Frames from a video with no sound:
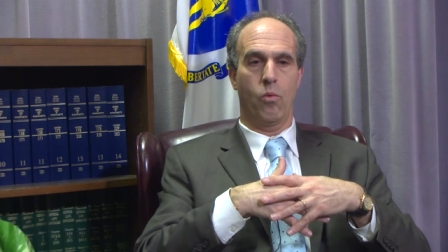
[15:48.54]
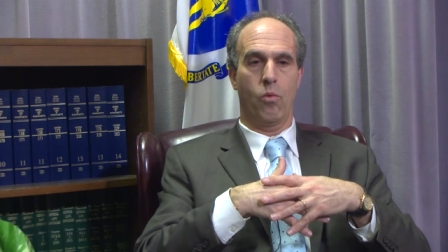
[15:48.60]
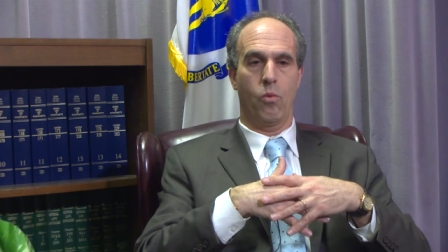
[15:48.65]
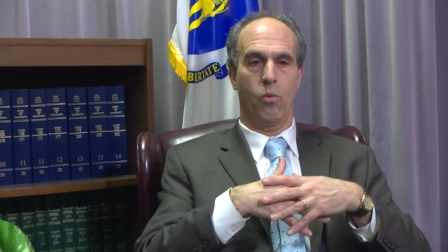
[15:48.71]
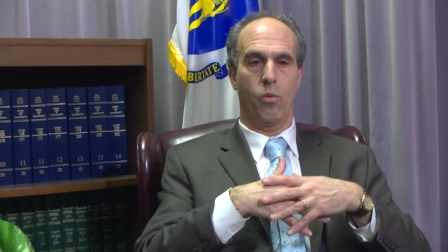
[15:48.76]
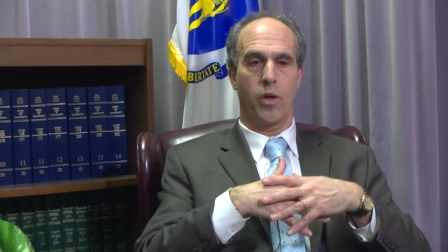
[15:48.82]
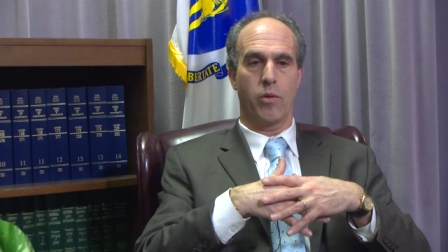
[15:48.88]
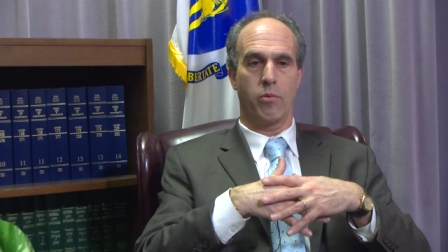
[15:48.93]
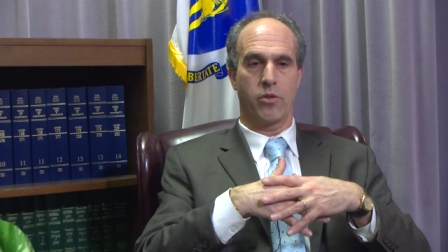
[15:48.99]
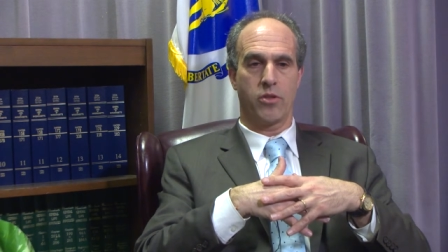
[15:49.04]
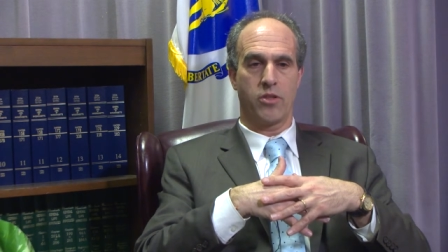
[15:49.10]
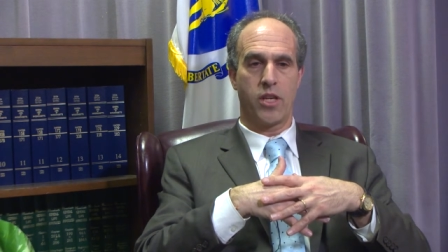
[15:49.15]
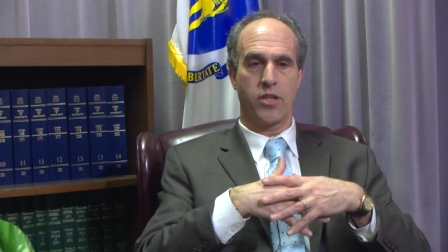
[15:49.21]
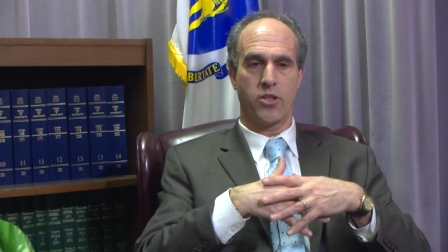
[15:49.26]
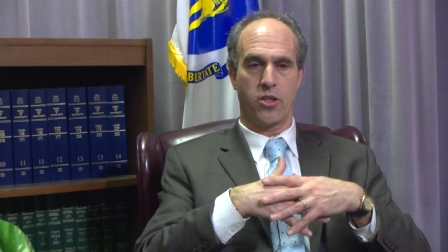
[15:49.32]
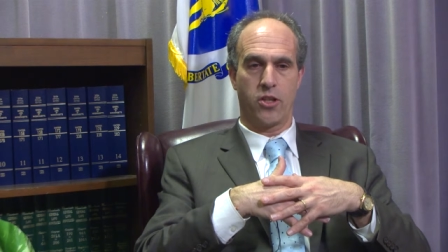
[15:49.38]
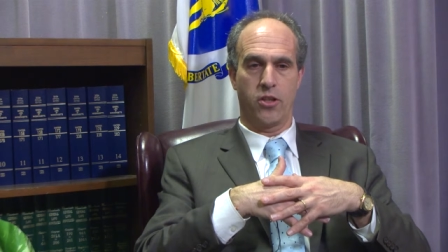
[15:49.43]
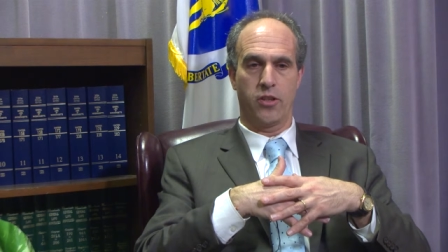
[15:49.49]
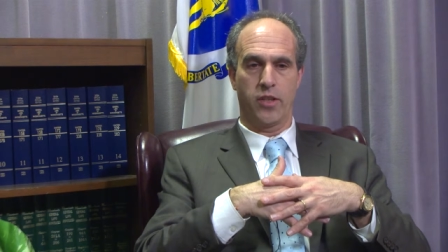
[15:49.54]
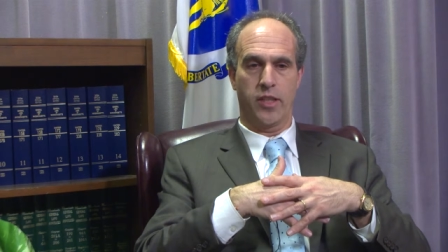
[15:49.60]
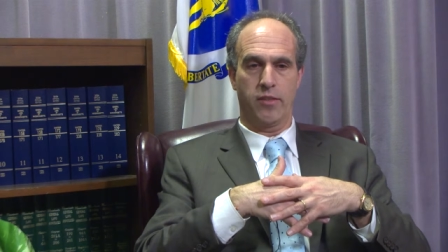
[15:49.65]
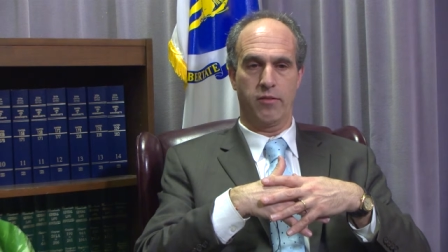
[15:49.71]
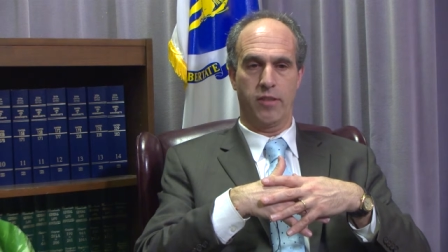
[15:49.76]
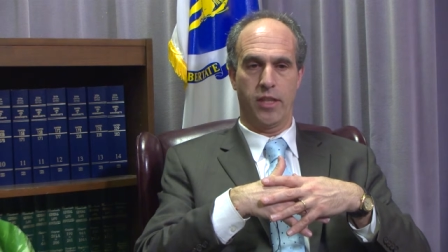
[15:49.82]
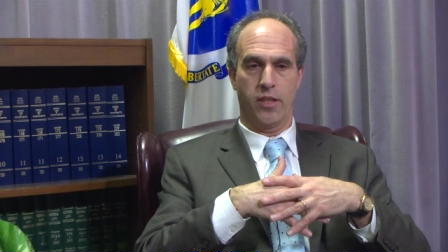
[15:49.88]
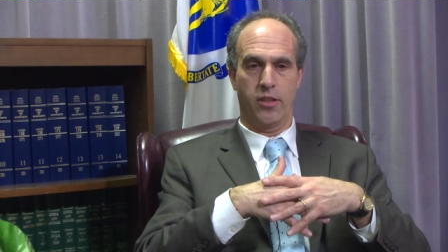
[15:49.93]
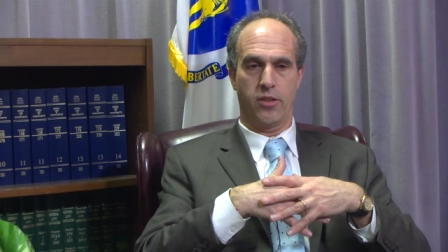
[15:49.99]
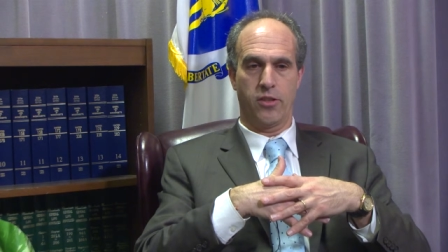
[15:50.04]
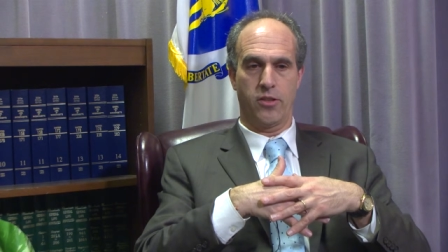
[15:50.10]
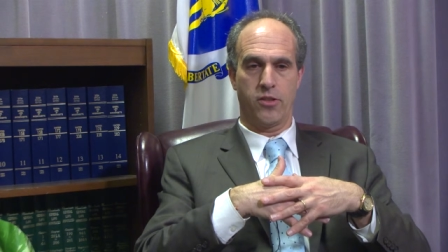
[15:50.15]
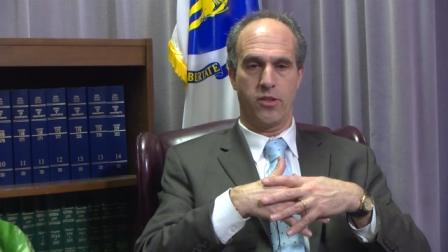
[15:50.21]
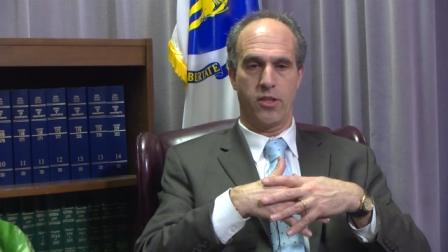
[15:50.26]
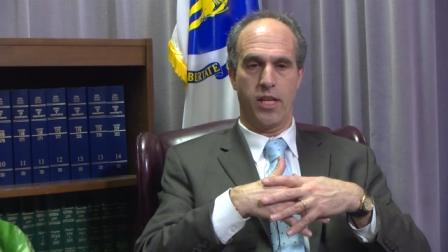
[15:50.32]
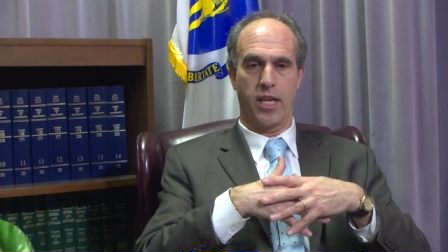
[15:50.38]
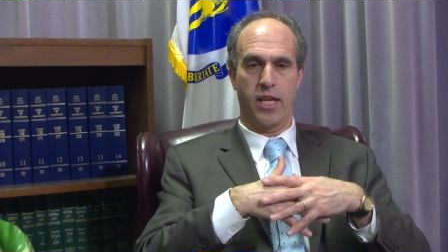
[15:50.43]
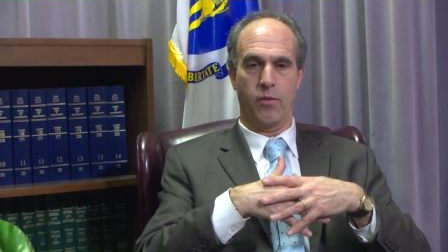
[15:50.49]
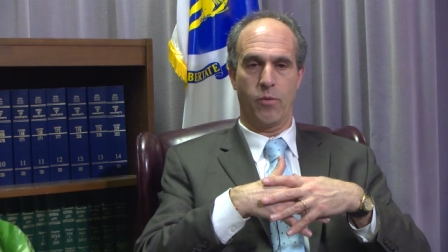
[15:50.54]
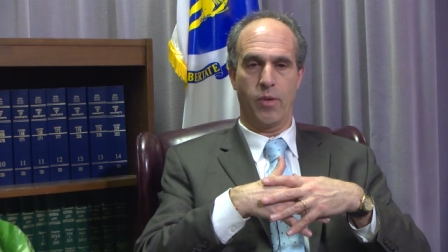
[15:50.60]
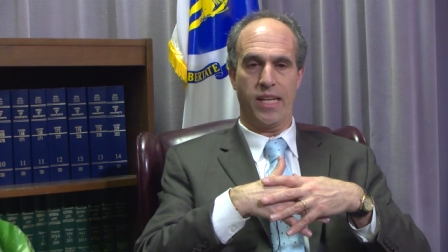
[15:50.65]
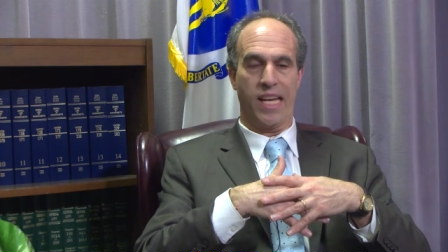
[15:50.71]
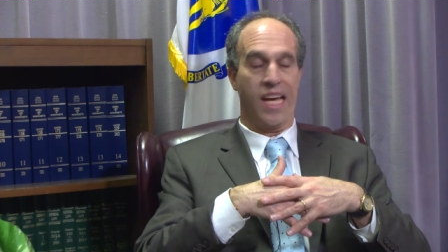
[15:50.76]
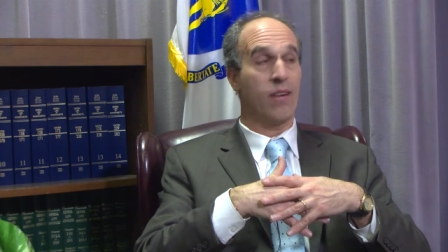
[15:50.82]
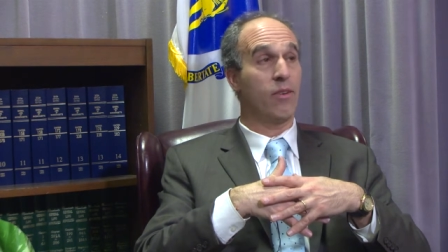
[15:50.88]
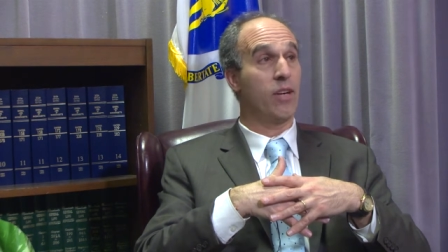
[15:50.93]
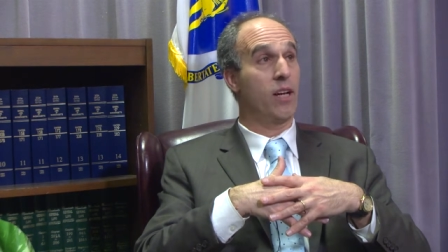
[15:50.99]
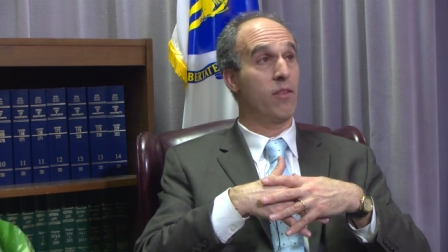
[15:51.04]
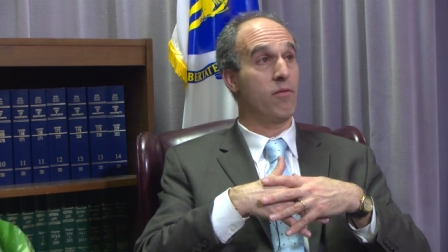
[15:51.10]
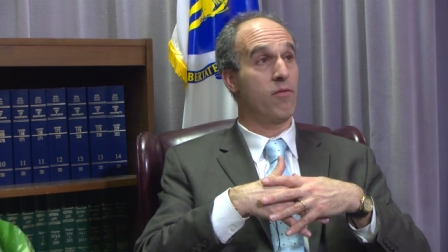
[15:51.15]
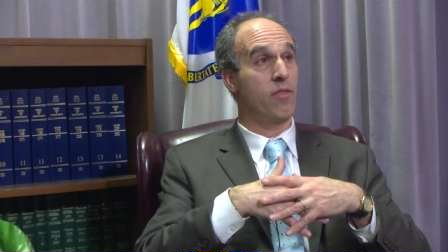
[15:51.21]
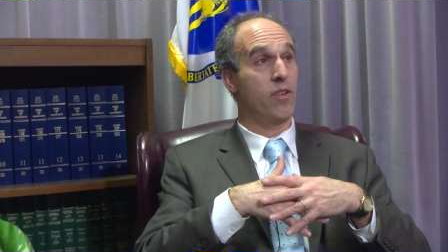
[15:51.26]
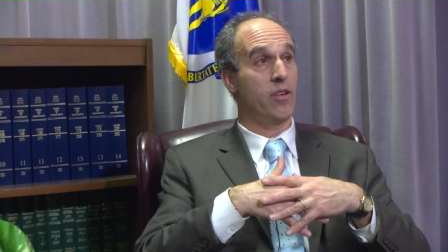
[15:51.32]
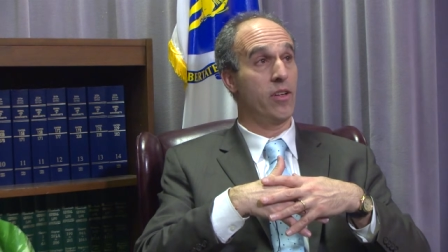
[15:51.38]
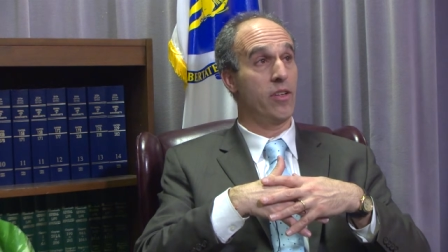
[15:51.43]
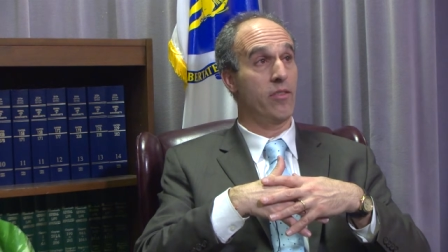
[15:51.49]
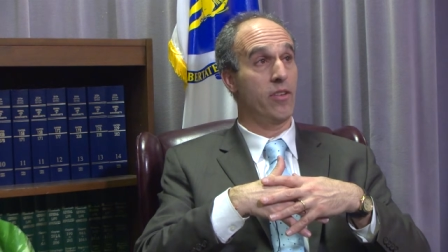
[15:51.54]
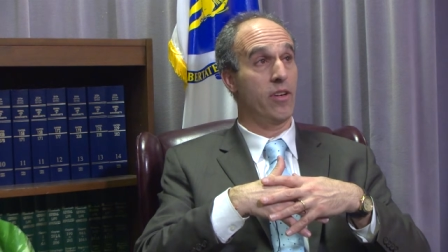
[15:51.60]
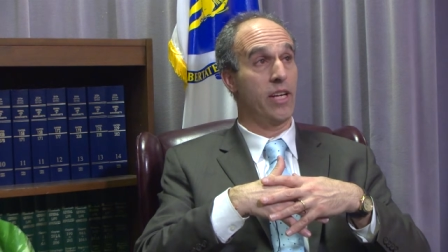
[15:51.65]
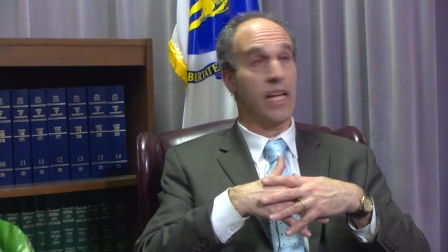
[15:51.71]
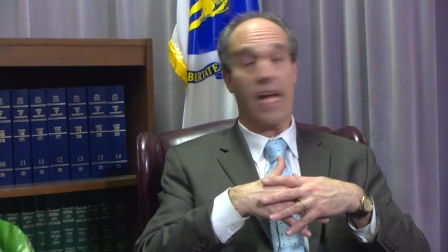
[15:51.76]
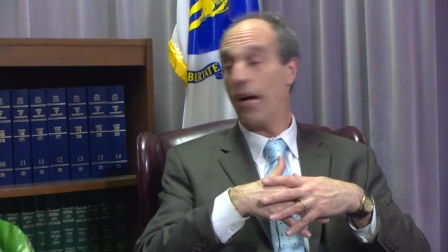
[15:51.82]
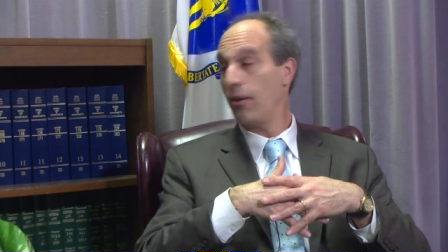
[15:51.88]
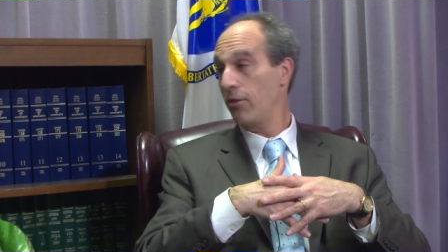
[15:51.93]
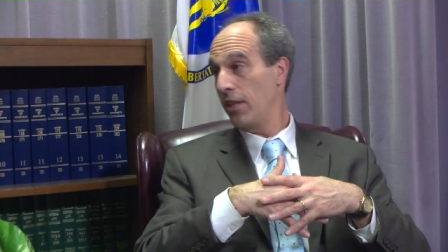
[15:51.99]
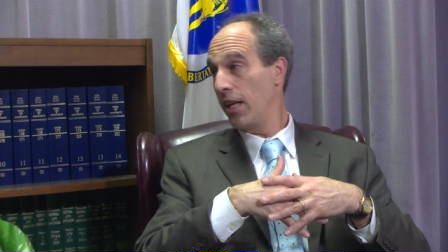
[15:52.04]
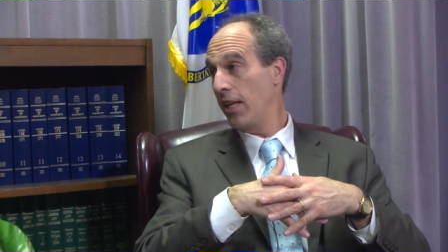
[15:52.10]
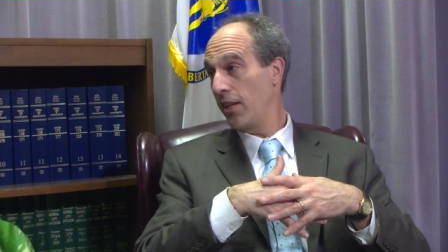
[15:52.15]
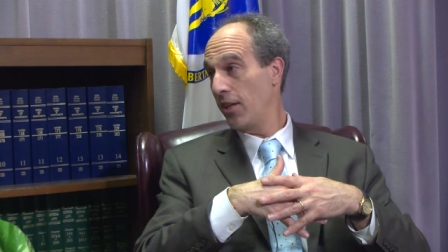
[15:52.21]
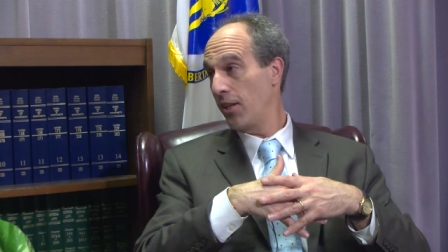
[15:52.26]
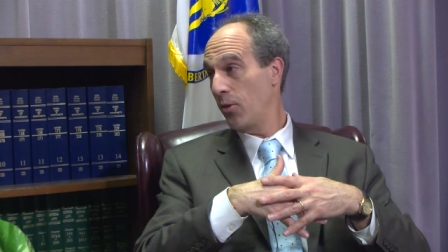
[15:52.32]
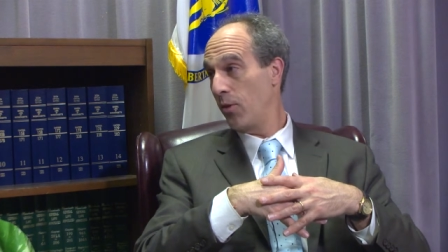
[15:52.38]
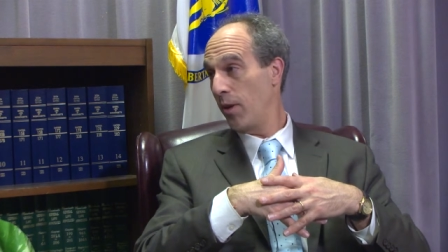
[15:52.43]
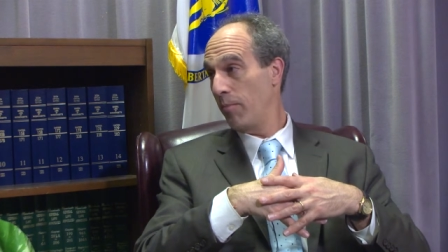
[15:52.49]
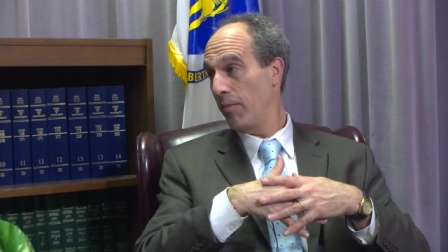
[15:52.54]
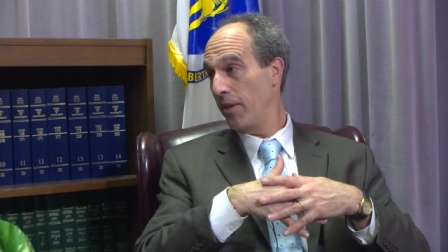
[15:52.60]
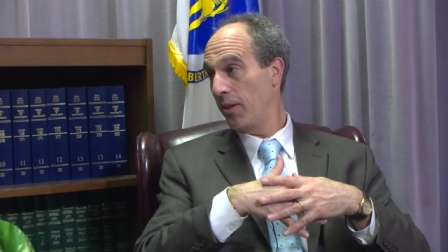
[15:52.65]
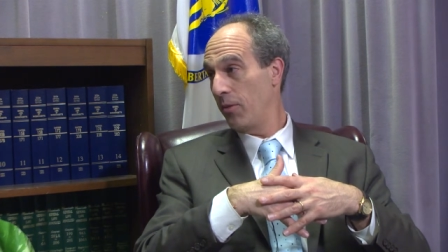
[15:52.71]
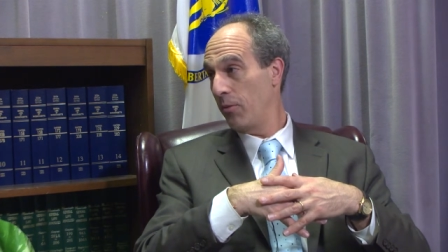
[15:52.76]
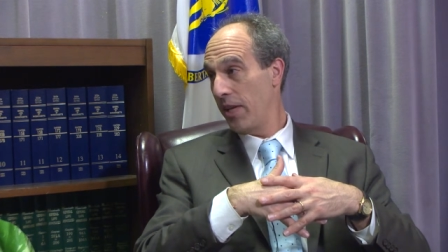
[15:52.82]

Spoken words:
we were such early leaders that we now have very, very outdated equipment.